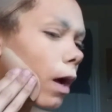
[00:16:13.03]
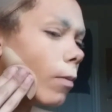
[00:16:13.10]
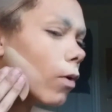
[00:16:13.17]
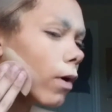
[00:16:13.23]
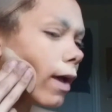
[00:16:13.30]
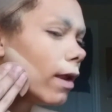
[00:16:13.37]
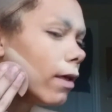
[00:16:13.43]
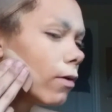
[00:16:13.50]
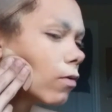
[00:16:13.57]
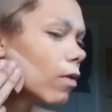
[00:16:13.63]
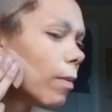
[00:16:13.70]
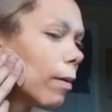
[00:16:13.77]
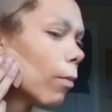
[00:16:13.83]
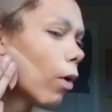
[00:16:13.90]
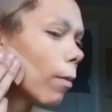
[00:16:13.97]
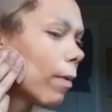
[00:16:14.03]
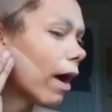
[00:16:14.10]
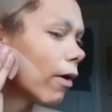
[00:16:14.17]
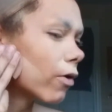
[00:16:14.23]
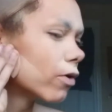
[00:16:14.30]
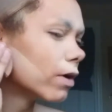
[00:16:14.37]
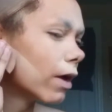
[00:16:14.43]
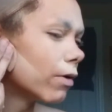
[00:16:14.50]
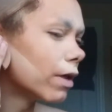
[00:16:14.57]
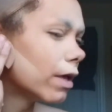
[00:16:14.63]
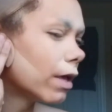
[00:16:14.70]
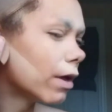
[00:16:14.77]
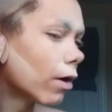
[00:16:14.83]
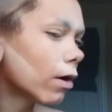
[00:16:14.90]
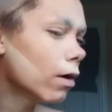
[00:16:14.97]
I'm okay to use a bit more powder down
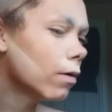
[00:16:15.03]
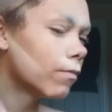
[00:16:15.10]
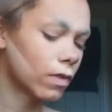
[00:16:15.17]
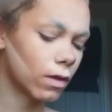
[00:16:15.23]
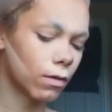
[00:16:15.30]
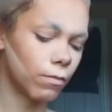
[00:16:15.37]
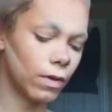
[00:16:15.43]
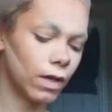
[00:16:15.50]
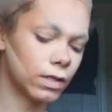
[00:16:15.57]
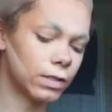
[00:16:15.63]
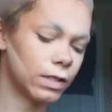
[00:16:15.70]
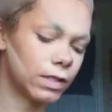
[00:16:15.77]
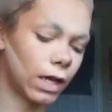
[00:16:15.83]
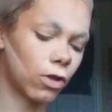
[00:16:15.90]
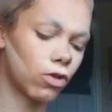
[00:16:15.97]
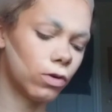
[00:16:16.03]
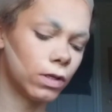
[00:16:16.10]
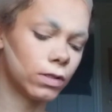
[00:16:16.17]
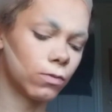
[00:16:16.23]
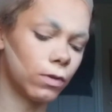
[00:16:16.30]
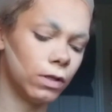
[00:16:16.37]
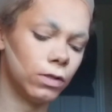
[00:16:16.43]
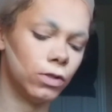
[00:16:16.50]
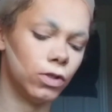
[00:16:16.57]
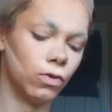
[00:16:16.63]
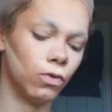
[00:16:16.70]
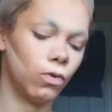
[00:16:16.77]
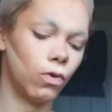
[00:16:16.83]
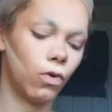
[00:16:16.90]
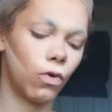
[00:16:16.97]
here because the texture doesn't really
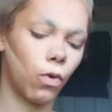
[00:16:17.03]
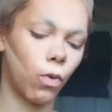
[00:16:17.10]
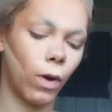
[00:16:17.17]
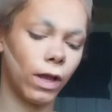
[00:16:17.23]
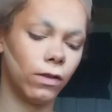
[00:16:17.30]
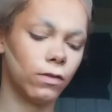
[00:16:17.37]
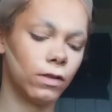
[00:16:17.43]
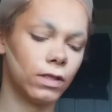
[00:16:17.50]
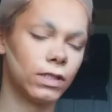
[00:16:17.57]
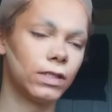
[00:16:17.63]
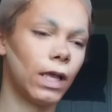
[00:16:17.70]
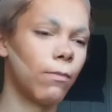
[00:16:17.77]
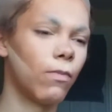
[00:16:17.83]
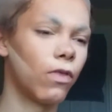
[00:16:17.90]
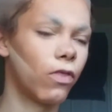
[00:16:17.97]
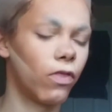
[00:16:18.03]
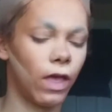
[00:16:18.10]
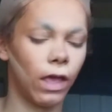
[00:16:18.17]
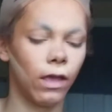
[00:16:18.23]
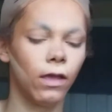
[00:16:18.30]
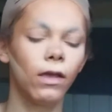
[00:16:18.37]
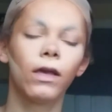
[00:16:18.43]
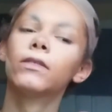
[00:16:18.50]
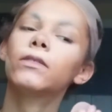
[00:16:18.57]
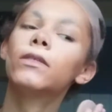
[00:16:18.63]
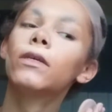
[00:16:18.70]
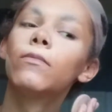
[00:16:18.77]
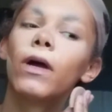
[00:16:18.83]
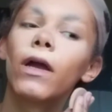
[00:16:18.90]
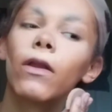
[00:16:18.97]
do quite the same thing
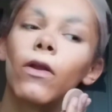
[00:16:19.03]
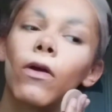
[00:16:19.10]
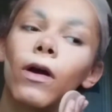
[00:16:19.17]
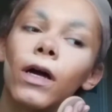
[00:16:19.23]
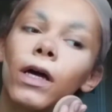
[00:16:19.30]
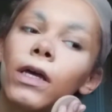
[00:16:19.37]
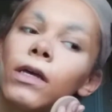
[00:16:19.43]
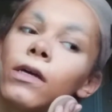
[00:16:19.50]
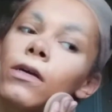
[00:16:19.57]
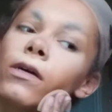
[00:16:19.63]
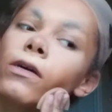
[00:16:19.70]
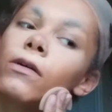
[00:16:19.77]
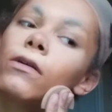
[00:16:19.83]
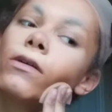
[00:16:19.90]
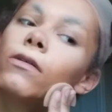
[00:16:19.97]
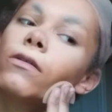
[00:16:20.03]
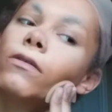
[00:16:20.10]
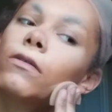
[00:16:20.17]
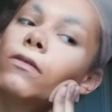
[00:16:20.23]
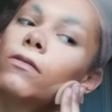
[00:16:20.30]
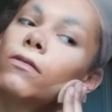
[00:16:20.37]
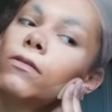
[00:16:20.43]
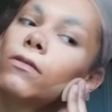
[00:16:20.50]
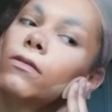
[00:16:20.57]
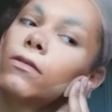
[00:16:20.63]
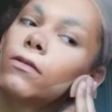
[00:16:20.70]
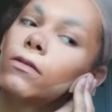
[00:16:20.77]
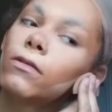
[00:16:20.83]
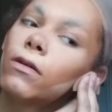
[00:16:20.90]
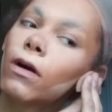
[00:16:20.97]
as in my under eye.
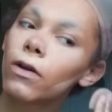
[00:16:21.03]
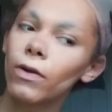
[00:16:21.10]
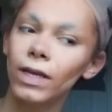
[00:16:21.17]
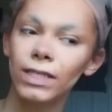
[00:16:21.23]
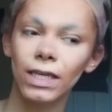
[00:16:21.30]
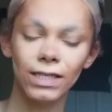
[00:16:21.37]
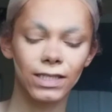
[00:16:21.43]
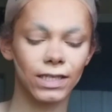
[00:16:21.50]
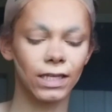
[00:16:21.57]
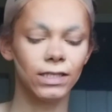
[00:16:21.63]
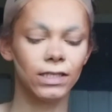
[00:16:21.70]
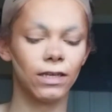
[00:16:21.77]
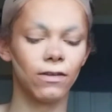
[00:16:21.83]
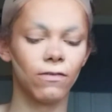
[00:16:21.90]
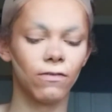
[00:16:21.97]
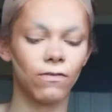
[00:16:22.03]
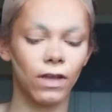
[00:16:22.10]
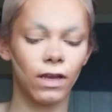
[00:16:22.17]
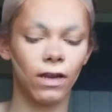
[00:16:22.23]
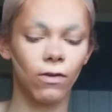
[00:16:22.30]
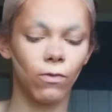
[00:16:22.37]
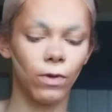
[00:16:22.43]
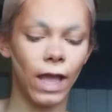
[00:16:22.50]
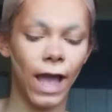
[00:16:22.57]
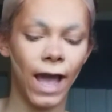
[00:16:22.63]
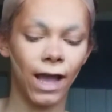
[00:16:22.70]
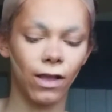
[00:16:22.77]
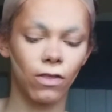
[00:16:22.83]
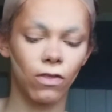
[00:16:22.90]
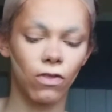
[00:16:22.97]
Under eye skin is sensitive and it
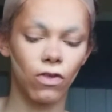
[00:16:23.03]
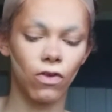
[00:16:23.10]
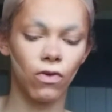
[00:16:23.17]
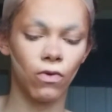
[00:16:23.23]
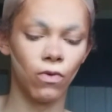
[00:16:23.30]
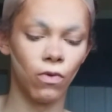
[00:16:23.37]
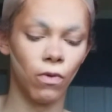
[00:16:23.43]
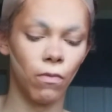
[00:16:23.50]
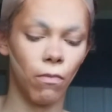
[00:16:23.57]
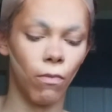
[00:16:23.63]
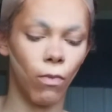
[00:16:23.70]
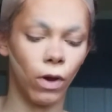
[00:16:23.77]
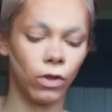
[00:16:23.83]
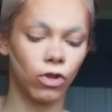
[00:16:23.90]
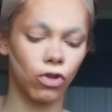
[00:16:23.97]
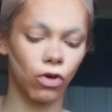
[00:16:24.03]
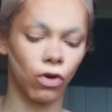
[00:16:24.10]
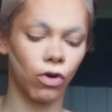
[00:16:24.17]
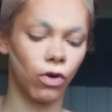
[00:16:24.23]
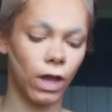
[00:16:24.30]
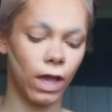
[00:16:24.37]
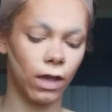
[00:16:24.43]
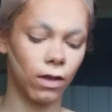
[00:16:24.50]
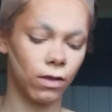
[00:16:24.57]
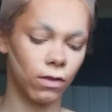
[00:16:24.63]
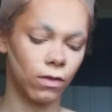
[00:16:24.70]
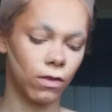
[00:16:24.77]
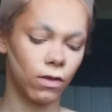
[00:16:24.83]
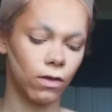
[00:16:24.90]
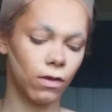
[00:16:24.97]
reacts to moisture
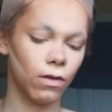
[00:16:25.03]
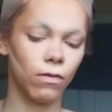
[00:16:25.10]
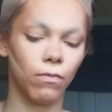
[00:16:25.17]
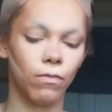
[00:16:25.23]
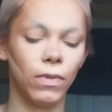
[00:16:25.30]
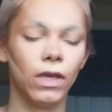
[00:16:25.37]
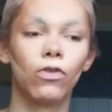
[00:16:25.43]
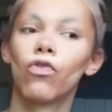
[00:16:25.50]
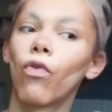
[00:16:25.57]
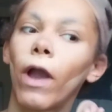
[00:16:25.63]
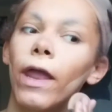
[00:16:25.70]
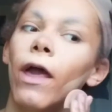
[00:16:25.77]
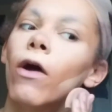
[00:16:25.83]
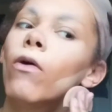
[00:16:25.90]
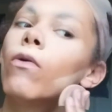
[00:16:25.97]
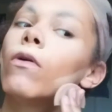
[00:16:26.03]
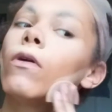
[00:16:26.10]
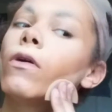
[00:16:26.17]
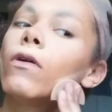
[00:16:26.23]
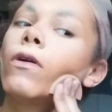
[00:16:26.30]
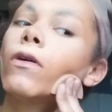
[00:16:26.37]
and being dried out